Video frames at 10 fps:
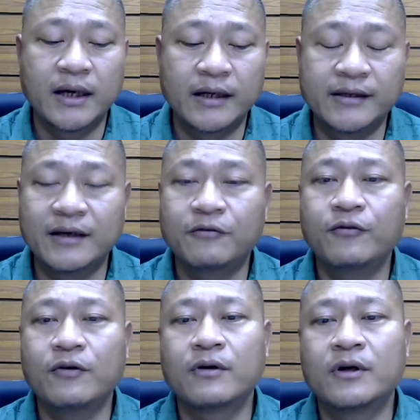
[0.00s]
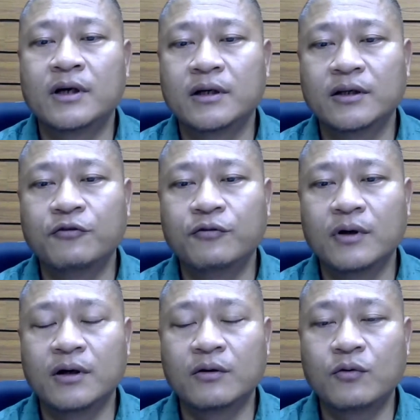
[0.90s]
and therefore the
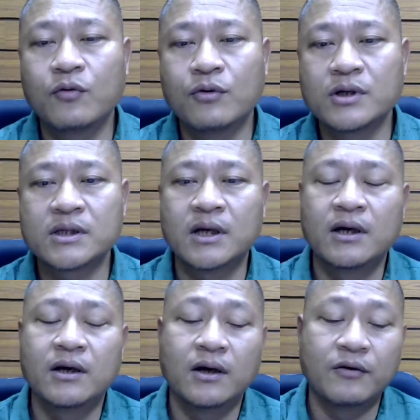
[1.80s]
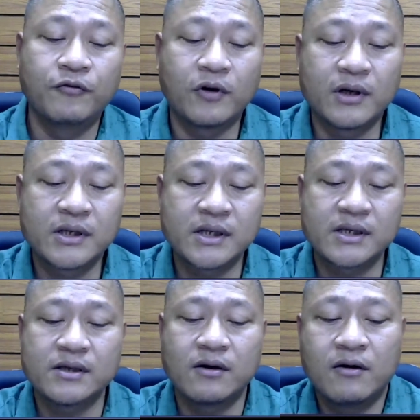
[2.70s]
course
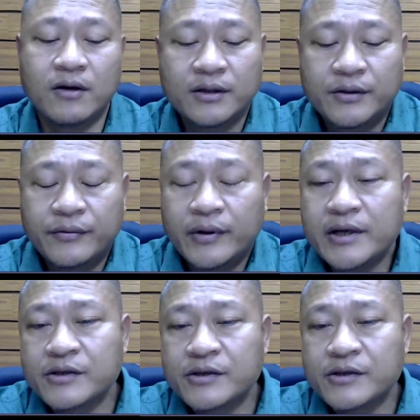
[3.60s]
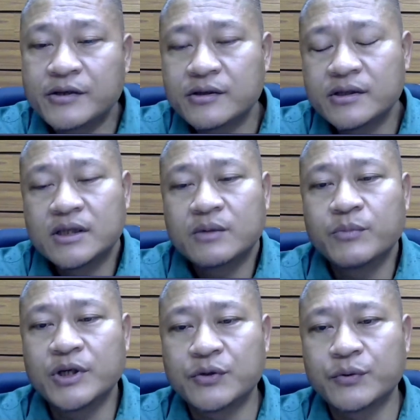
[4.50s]
focuses on the
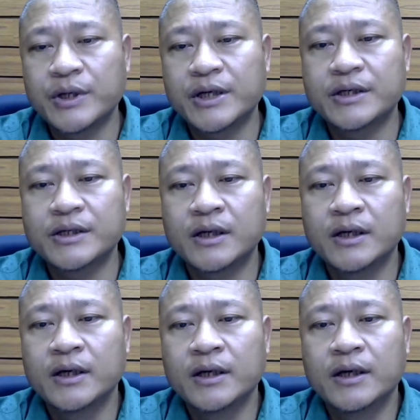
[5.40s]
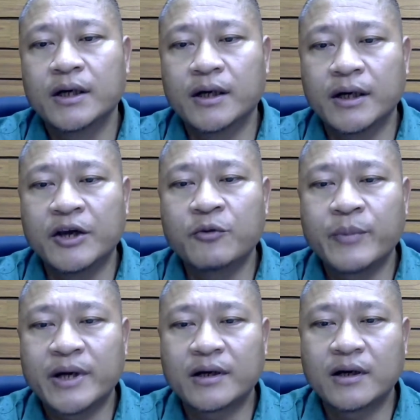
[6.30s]
relationship between human
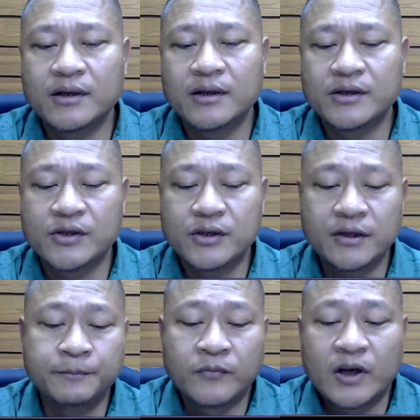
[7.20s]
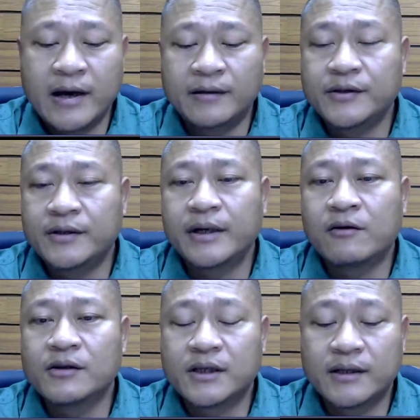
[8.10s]
culture and their
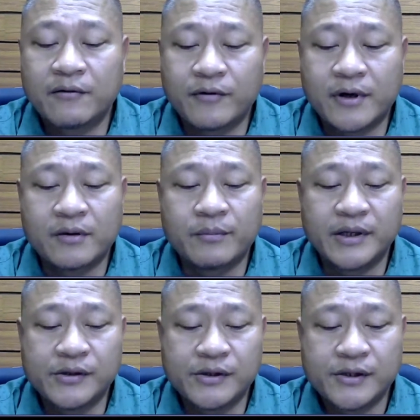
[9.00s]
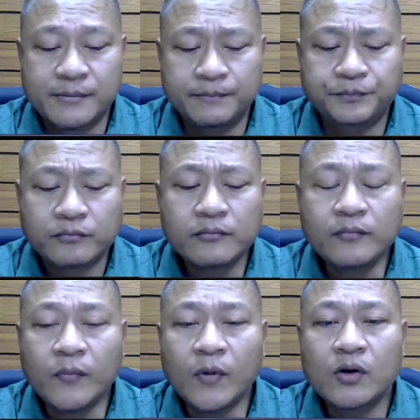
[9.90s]
ecological environments.
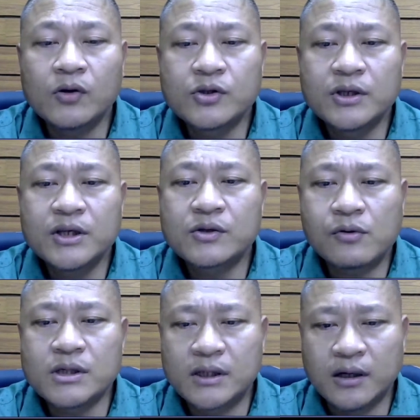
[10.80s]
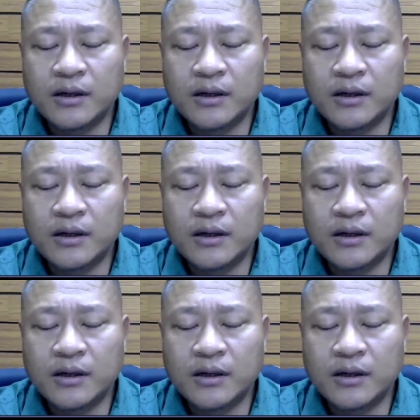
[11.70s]
So this course